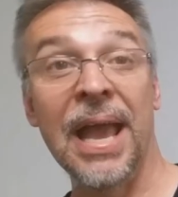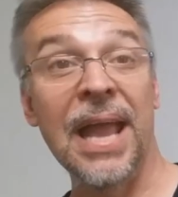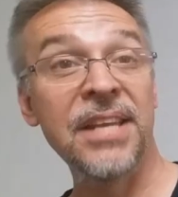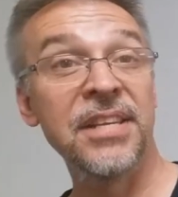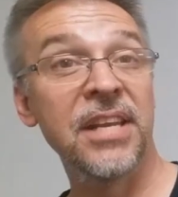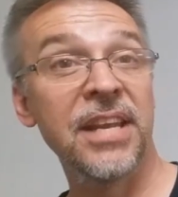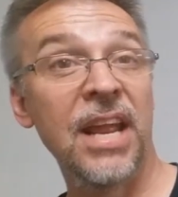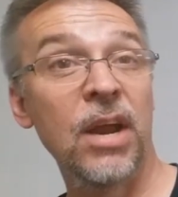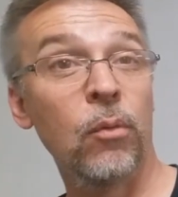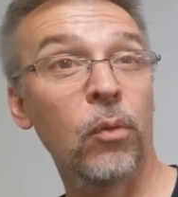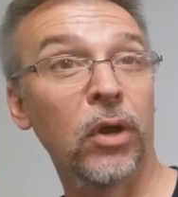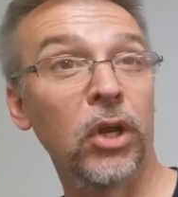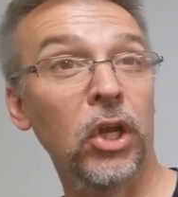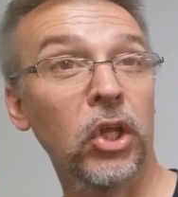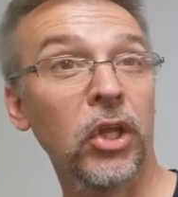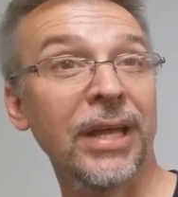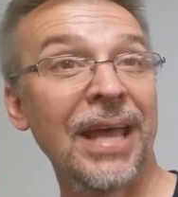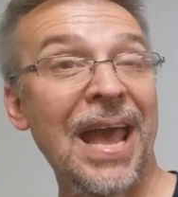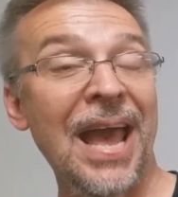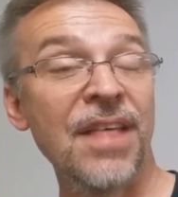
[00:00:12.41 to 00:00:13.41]
Hey, today we're
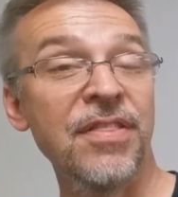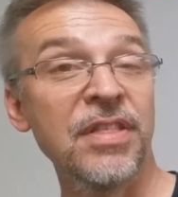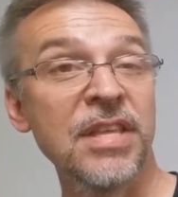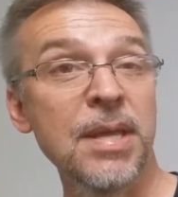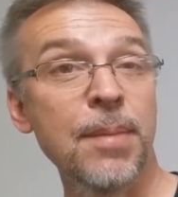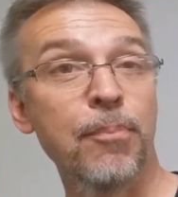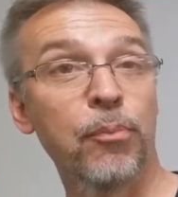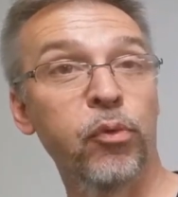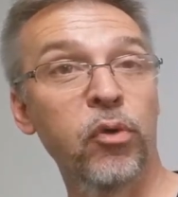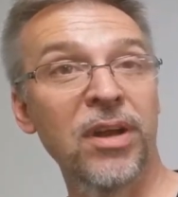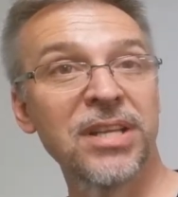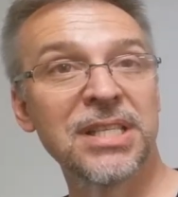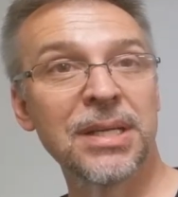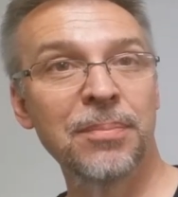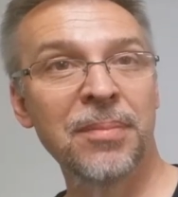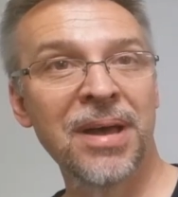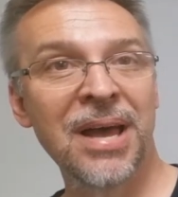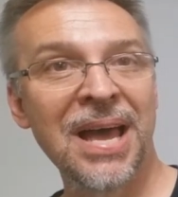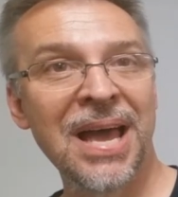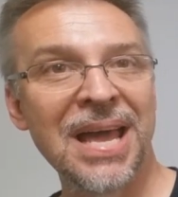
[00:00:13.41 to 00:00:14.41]
going to look at the
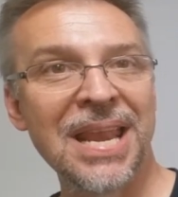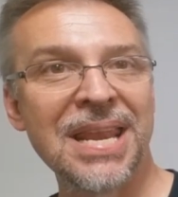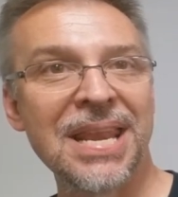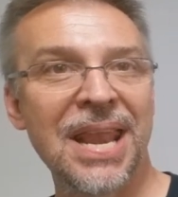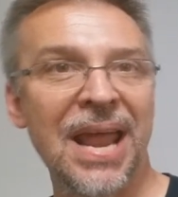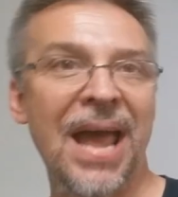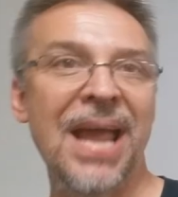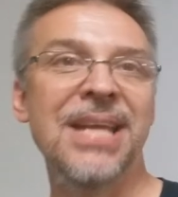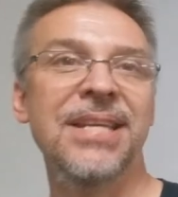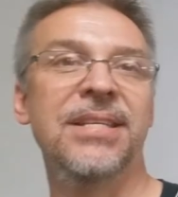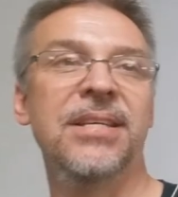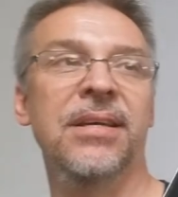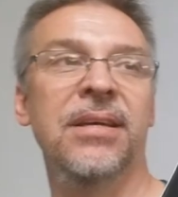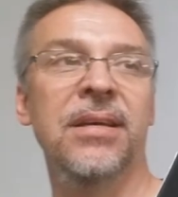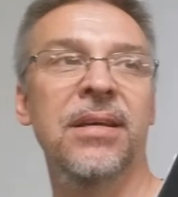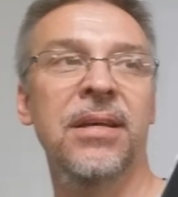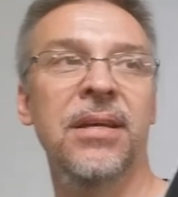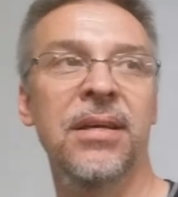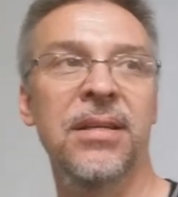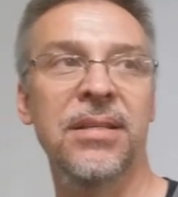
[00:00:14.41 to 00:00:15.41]
Prism Knight
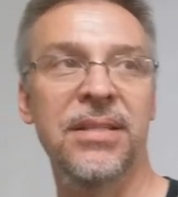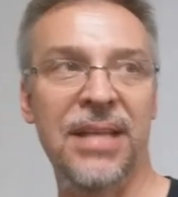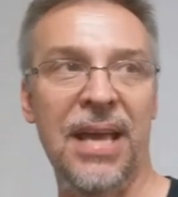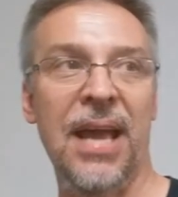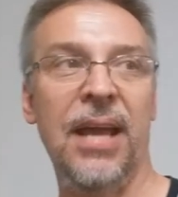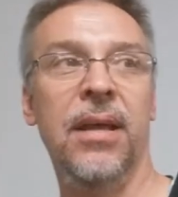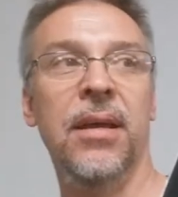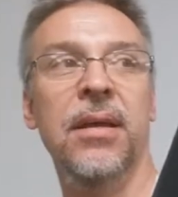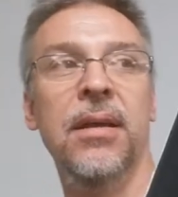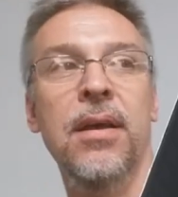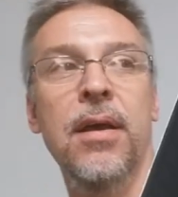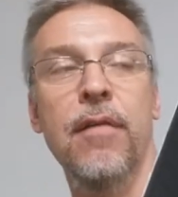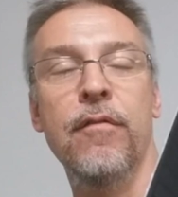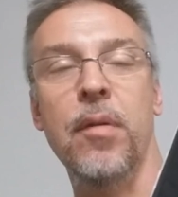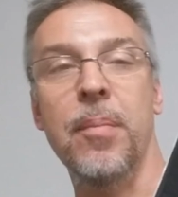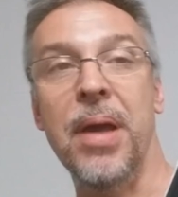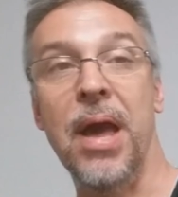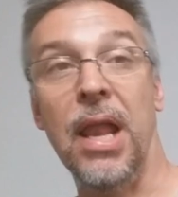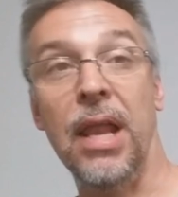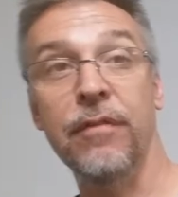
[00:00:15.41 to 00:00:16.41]
deck
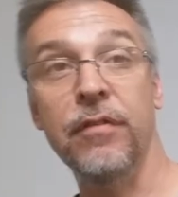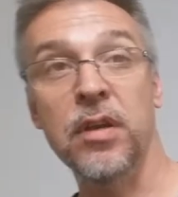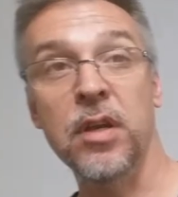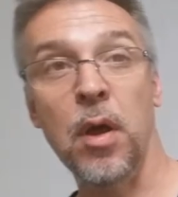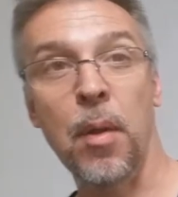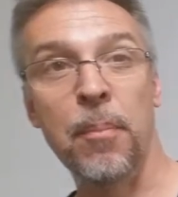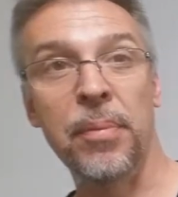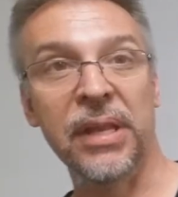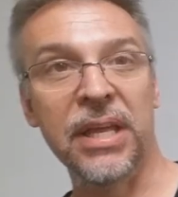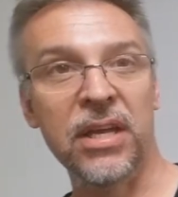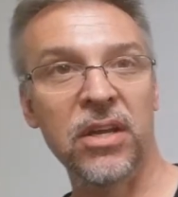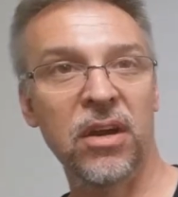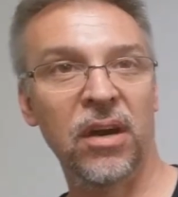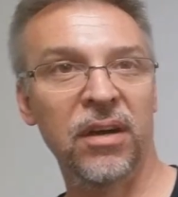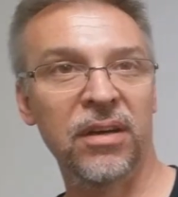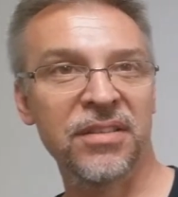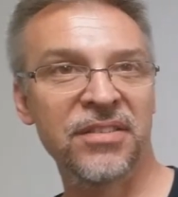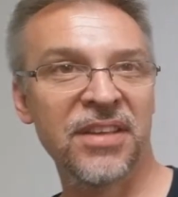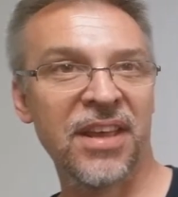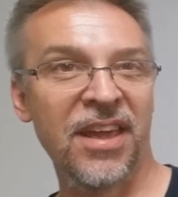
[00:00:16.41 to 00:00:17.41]
from Elephant Playing
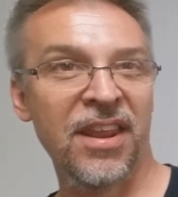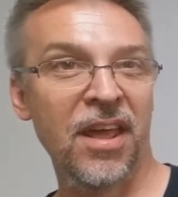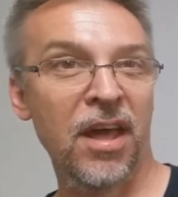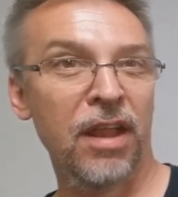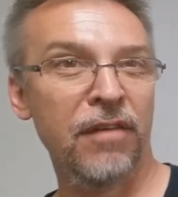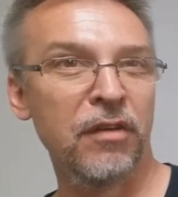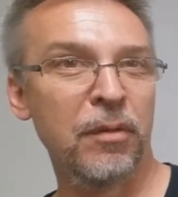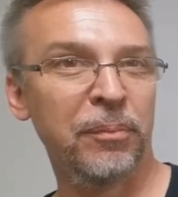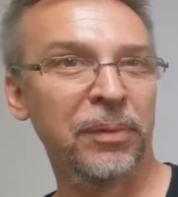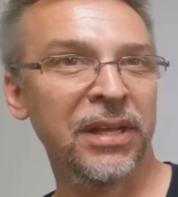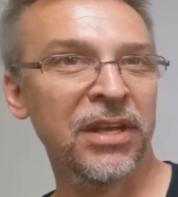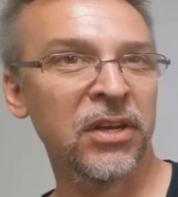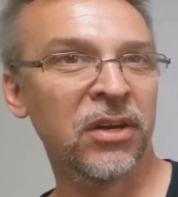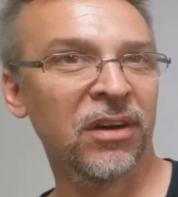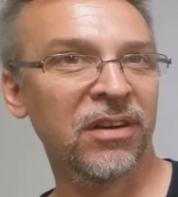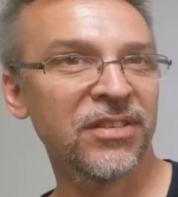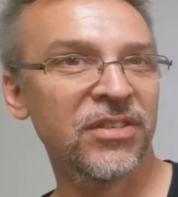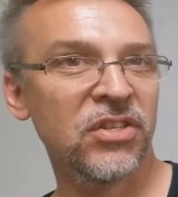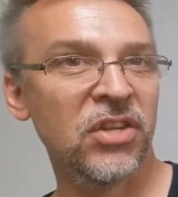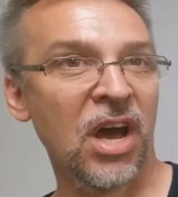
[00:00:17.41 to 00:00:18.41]
Cards and
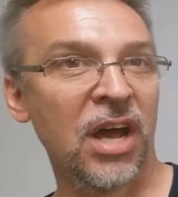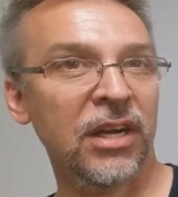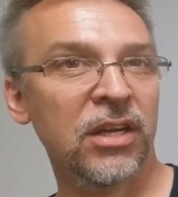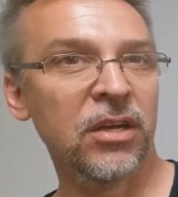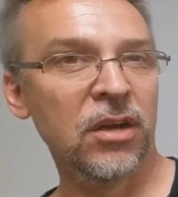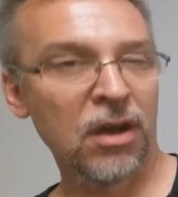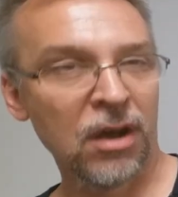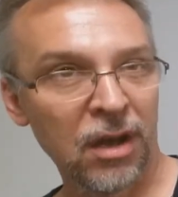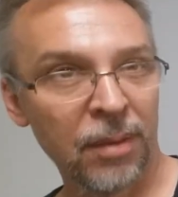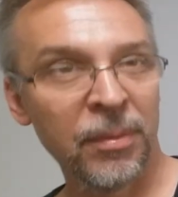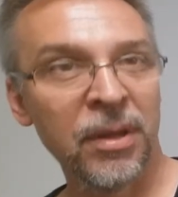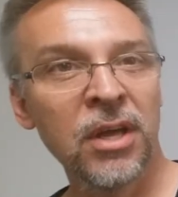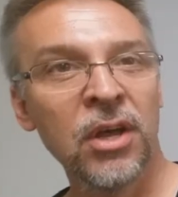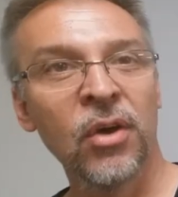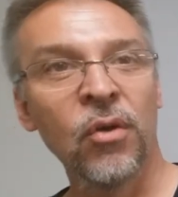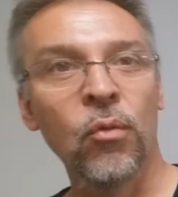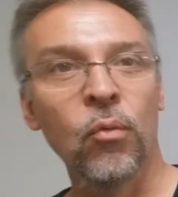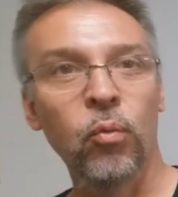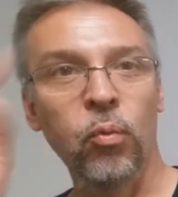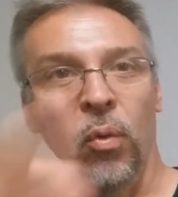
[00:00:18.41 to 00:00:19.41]
elephantplayingcards.com.
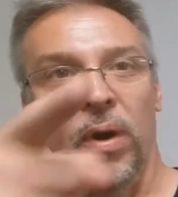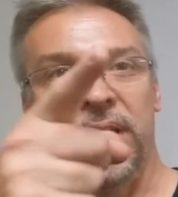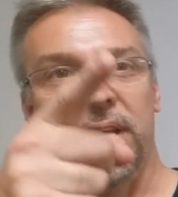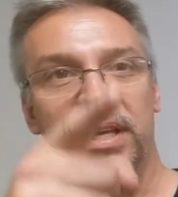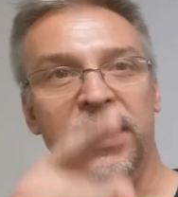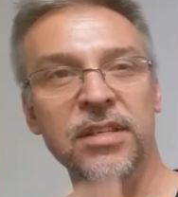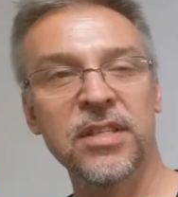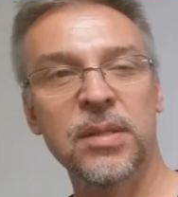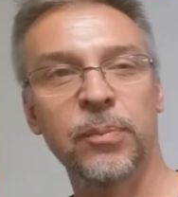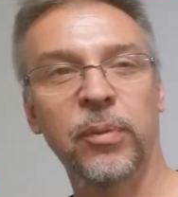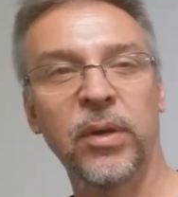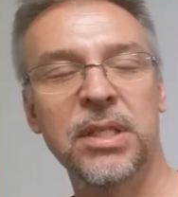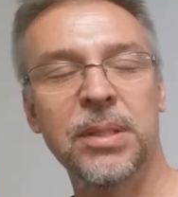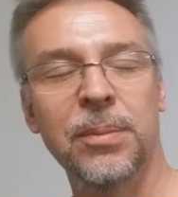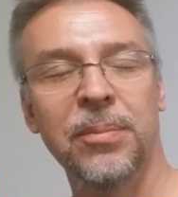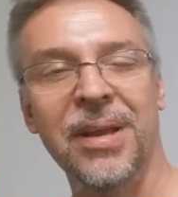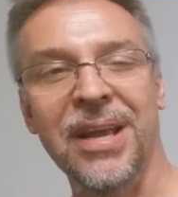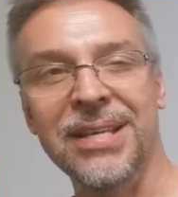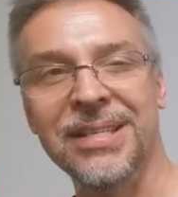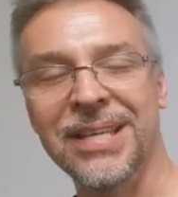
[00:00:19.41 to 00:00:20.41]
What is the
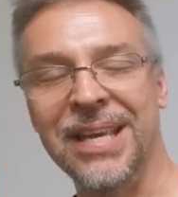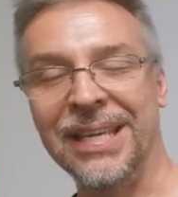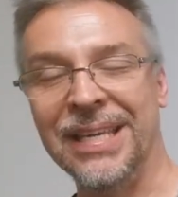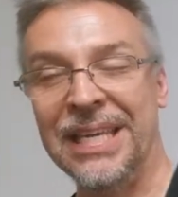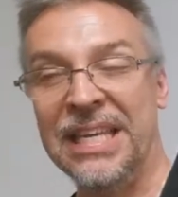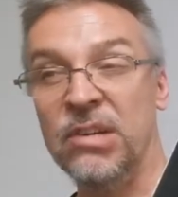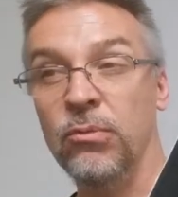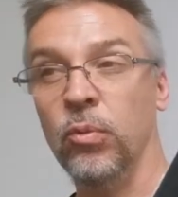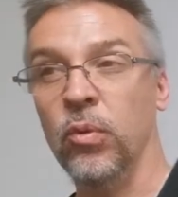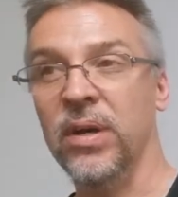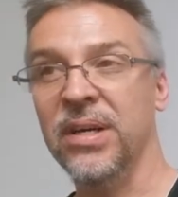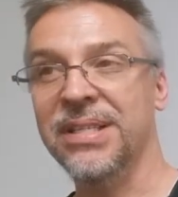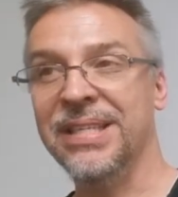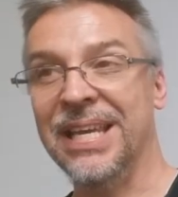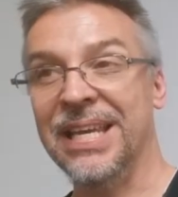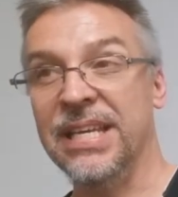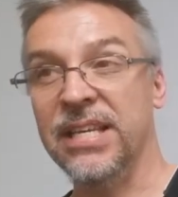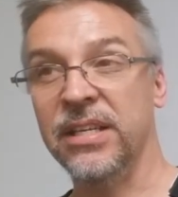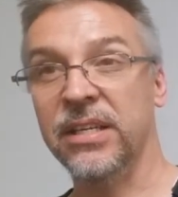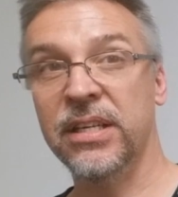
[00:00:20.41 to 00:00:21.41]
Prism Knight deck? It was
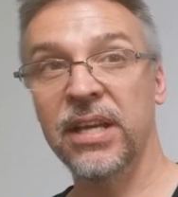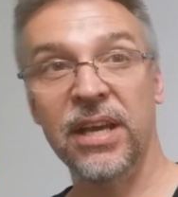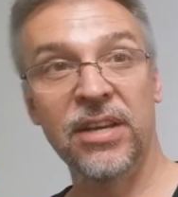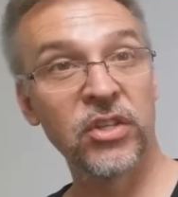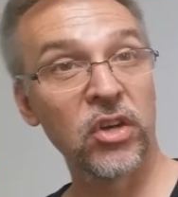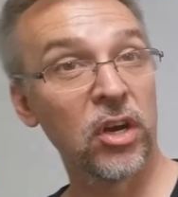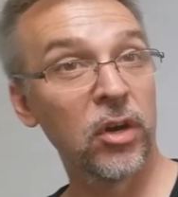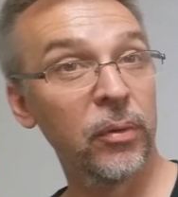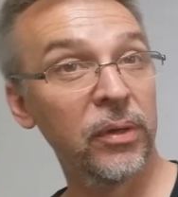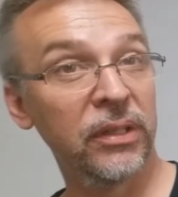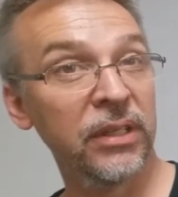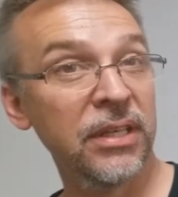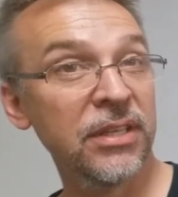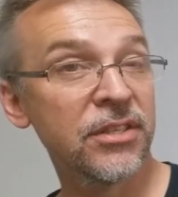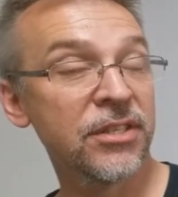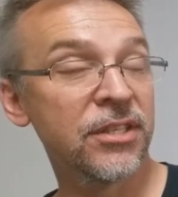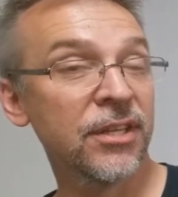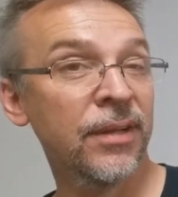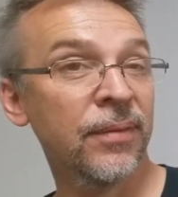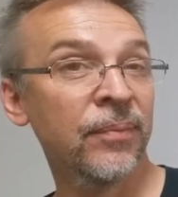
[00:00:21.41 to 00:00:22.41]
a Kickstarter
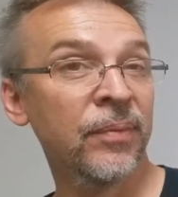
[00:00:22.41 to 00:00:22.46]
release.